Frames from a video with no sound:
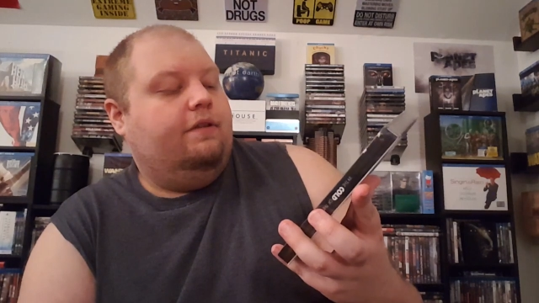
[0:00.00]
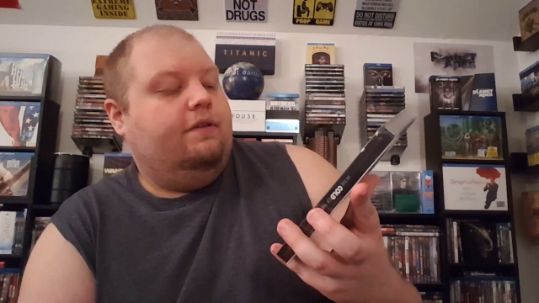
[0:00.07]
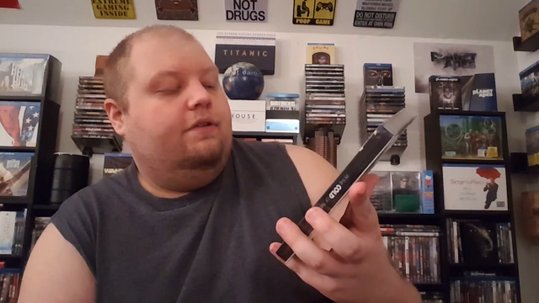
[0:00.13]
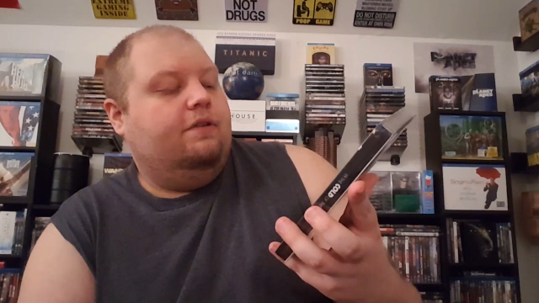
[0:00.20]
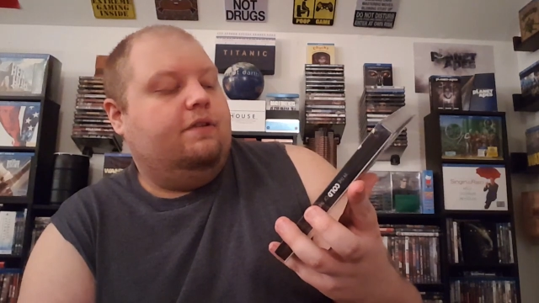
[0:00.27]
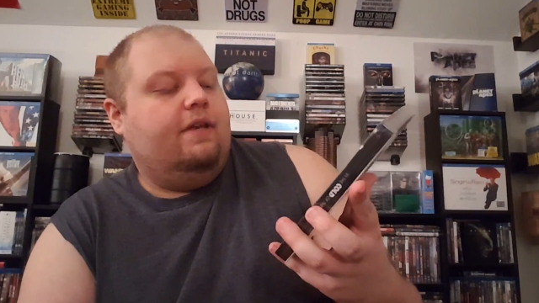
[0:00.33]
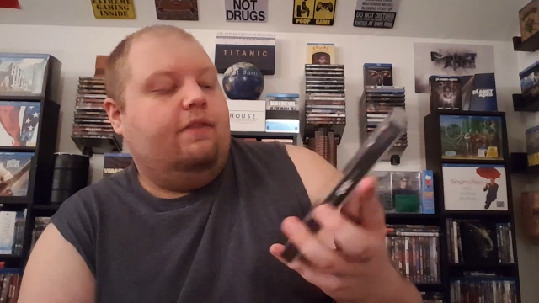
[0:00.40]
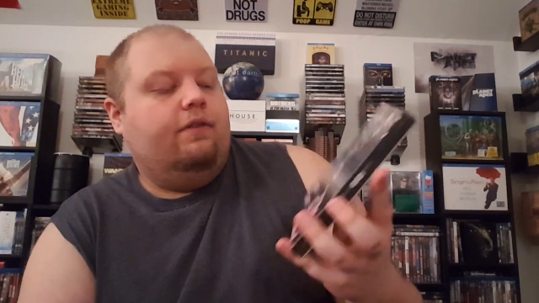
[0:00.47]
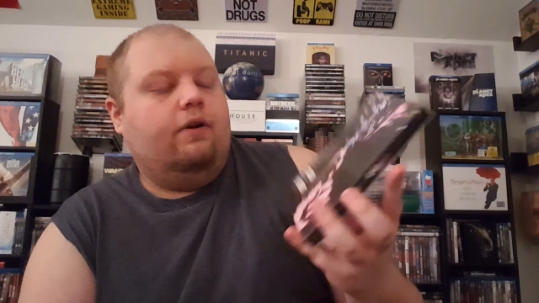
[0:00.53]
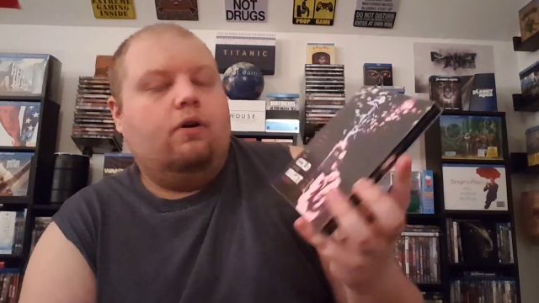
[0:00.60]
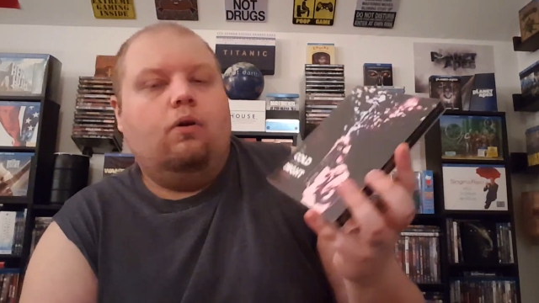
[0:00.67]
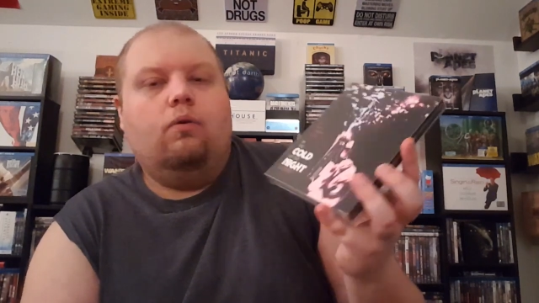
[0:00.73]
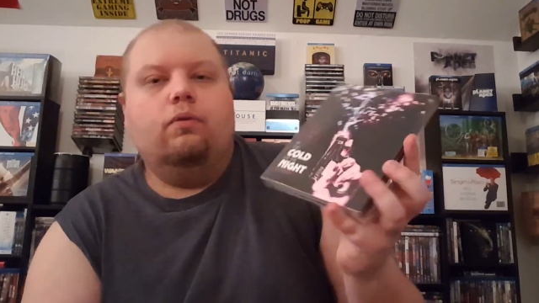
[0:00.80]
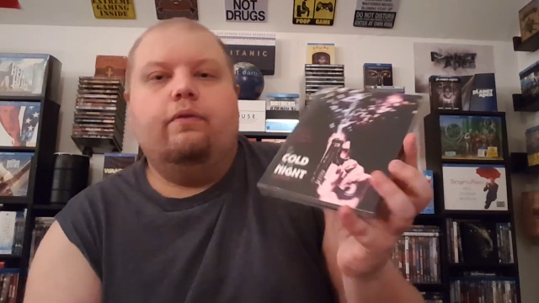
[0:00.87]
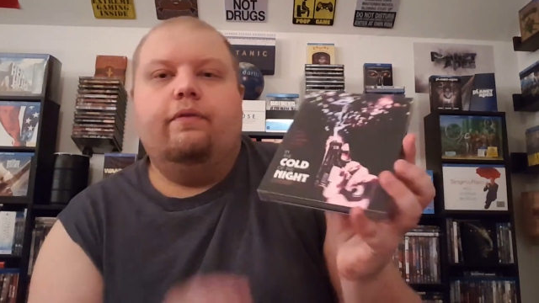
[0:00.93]
This is In the
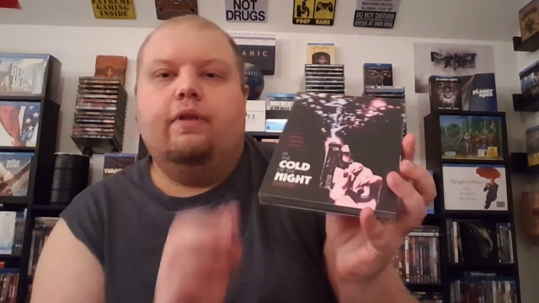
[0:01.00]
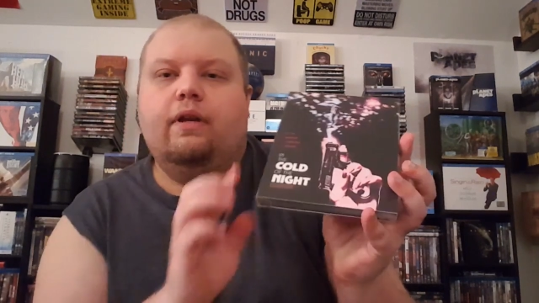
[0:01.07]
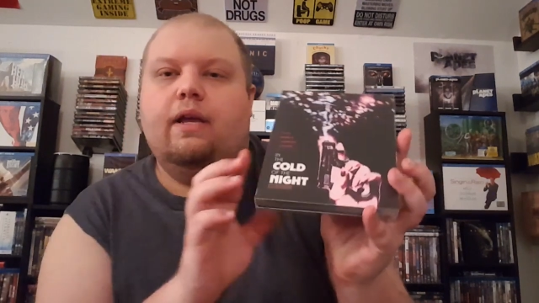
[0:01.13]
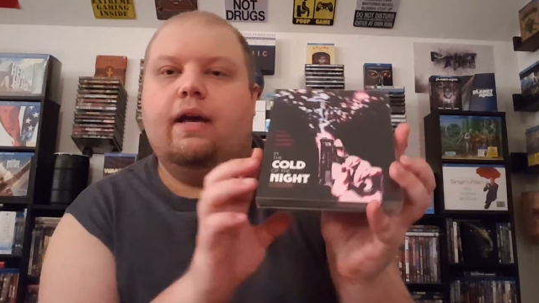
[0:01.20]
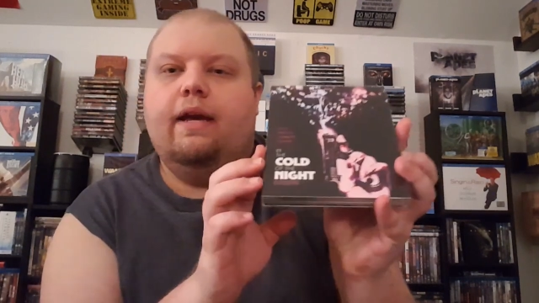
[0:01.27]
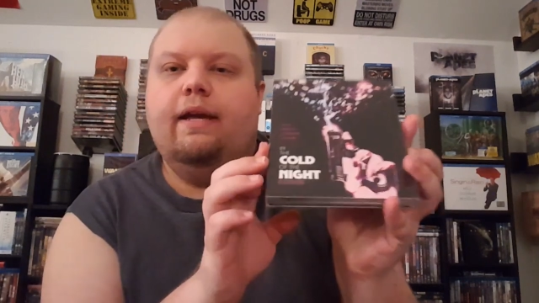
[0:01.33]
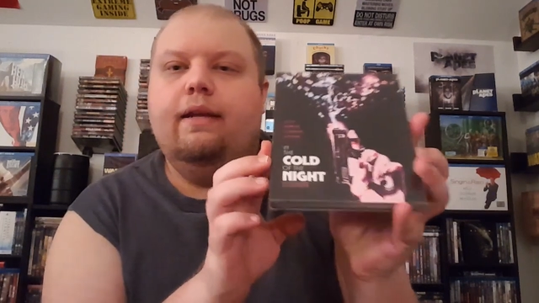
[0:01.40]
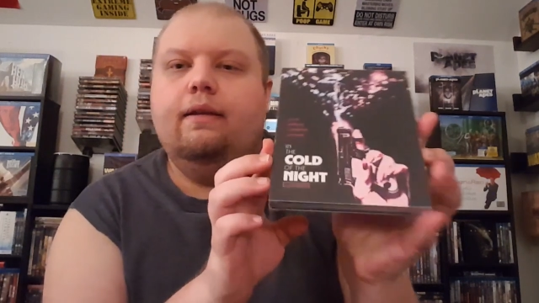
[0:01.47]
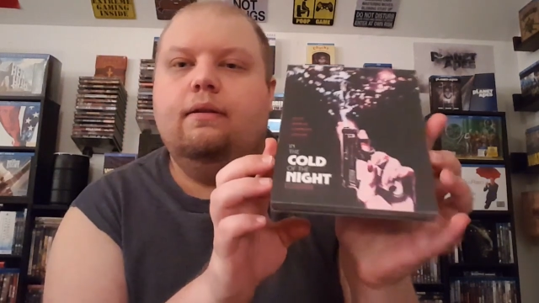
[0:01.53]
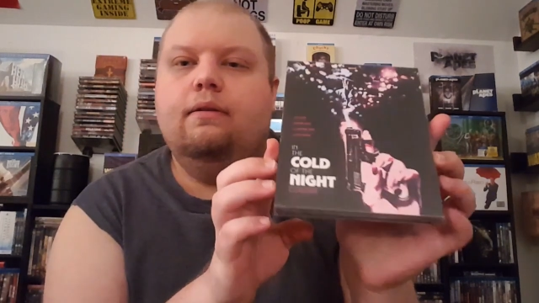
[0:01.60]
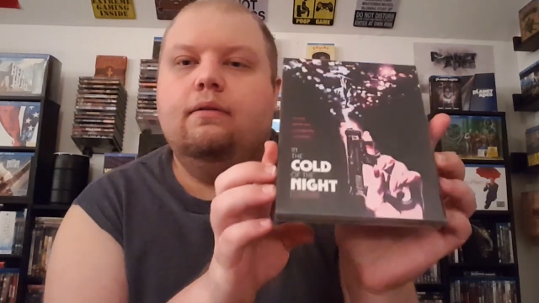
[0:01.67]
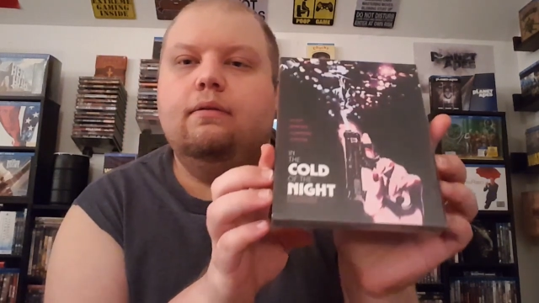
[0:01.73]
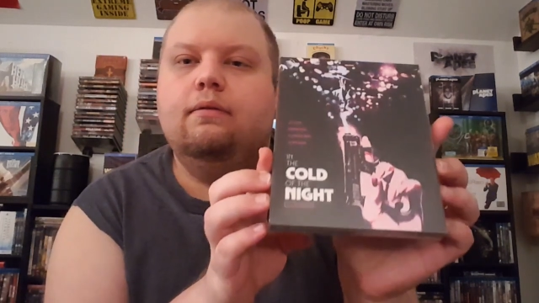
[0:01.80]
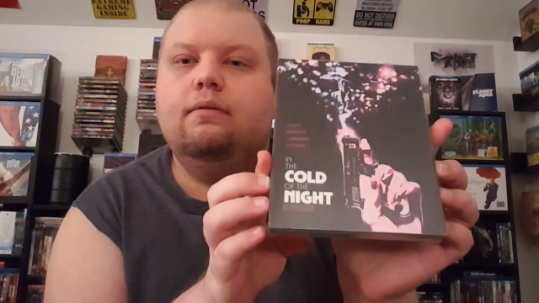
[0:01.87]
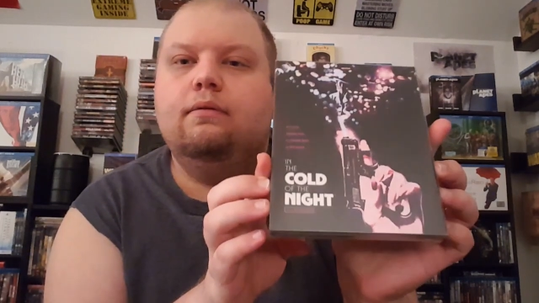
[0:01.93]
Cold of the Night.
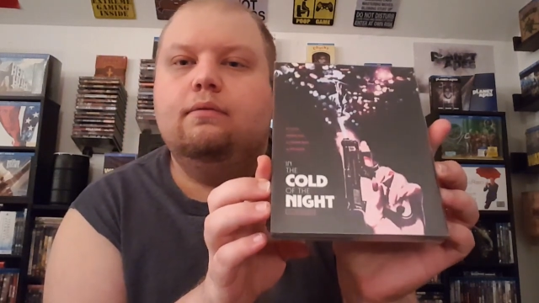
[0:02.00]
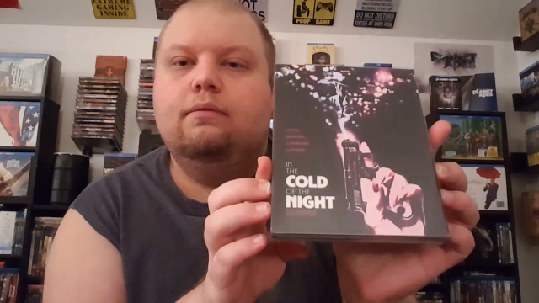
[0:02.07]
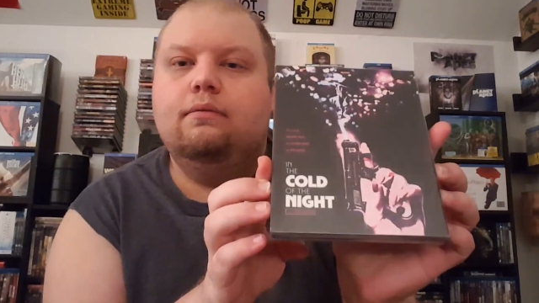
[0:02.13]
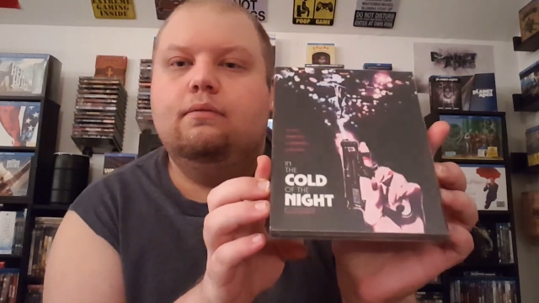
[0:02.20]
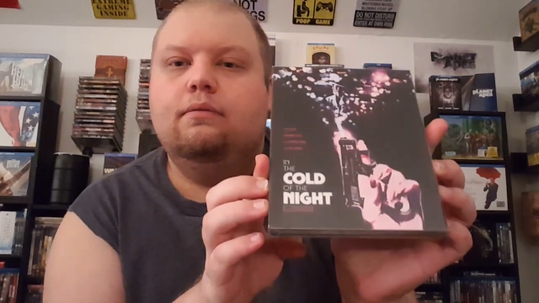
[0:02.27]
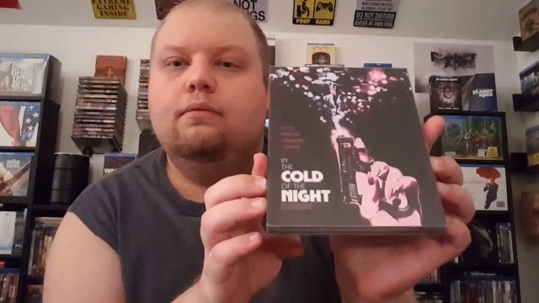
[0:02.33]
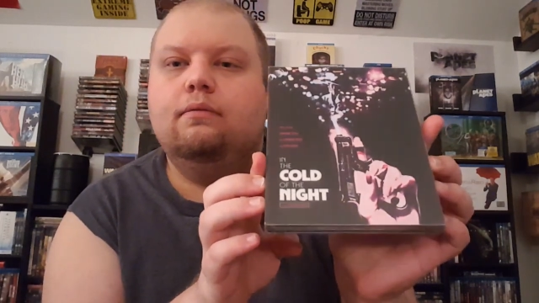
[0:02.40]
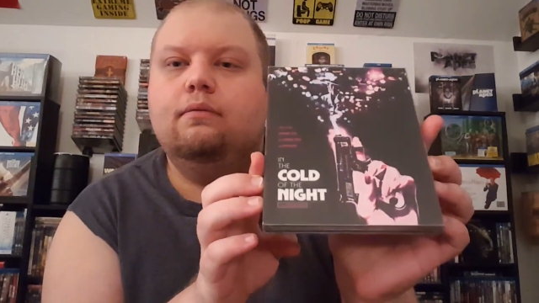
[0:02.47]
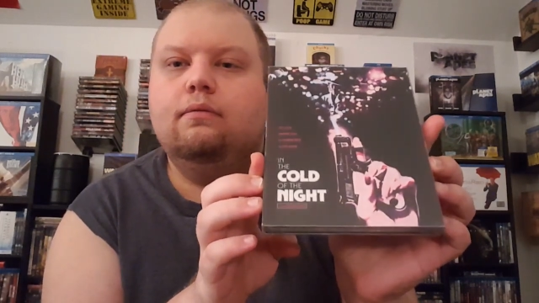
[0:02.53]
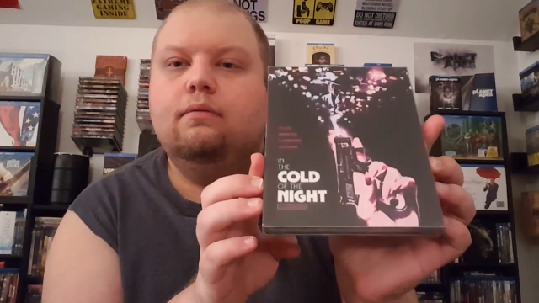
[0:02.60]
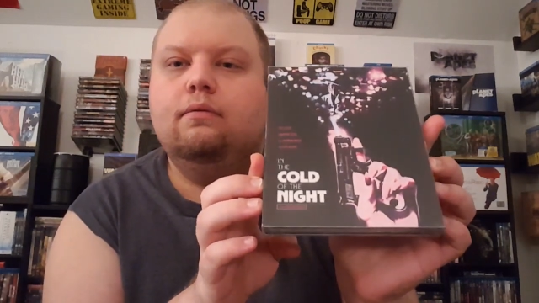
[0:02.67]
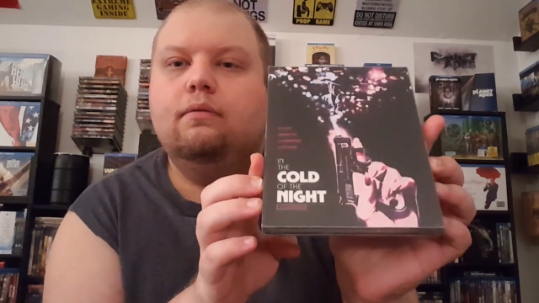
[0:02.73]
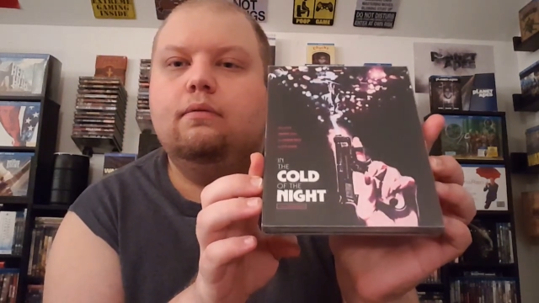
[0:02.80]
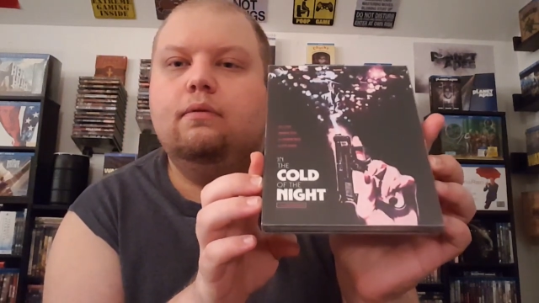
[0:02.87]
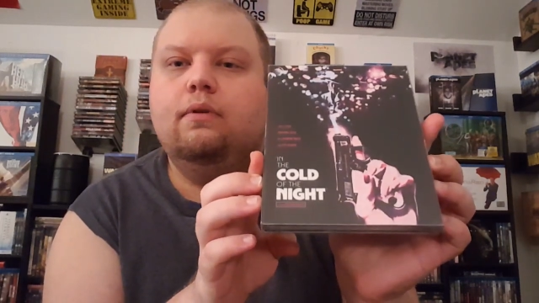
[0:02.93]

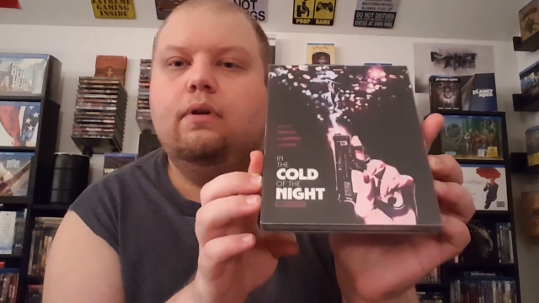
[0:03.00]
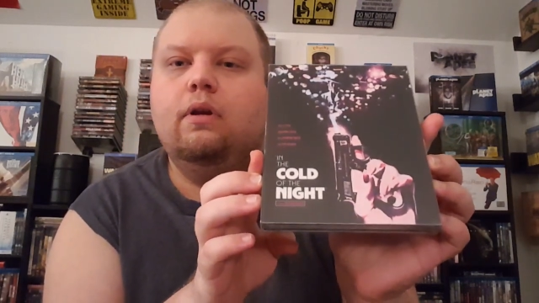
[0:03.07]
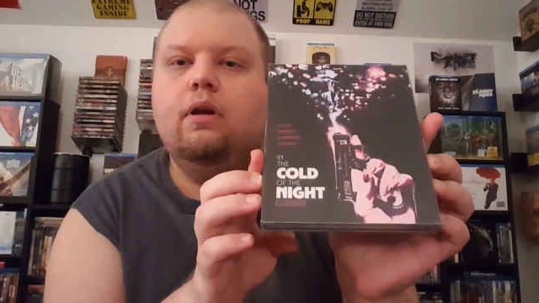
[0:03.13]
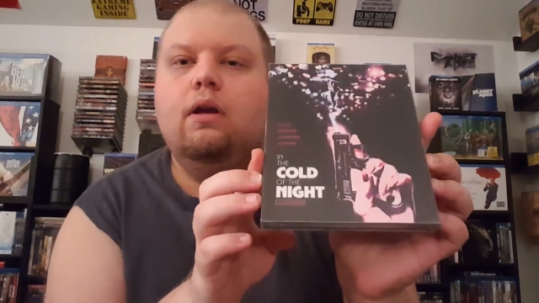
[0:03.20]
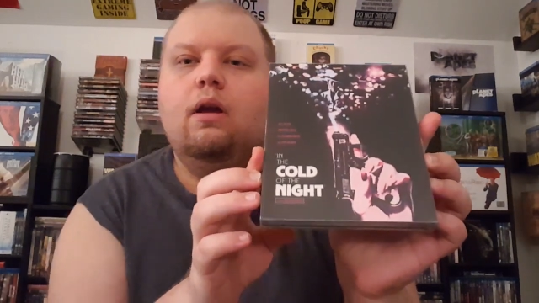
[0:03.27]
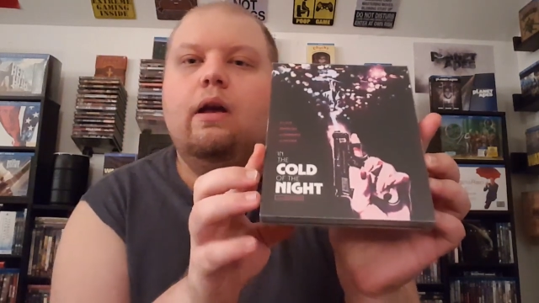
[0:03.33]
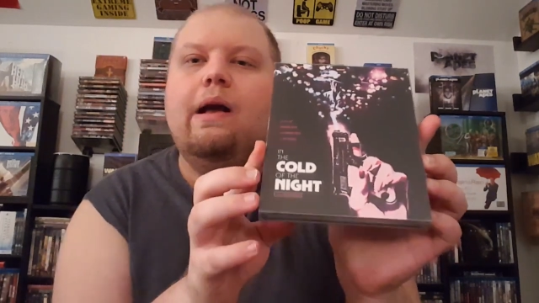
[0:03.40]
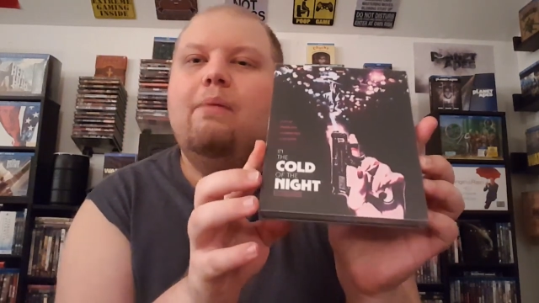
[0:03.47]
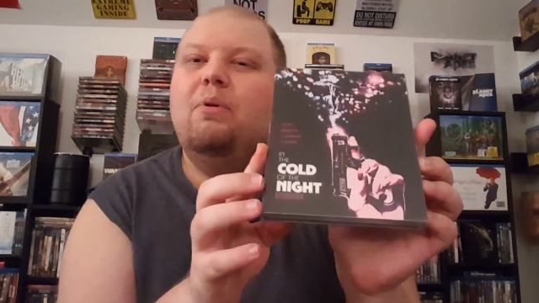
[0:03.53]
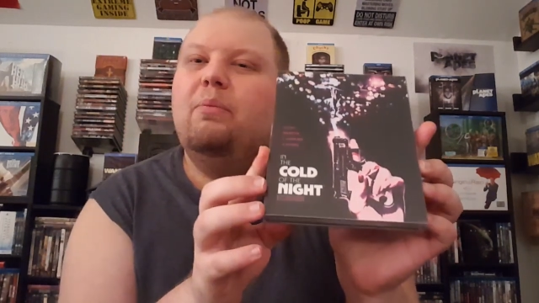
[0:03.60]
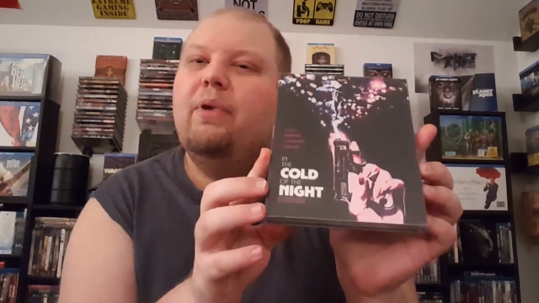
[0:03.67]
I'm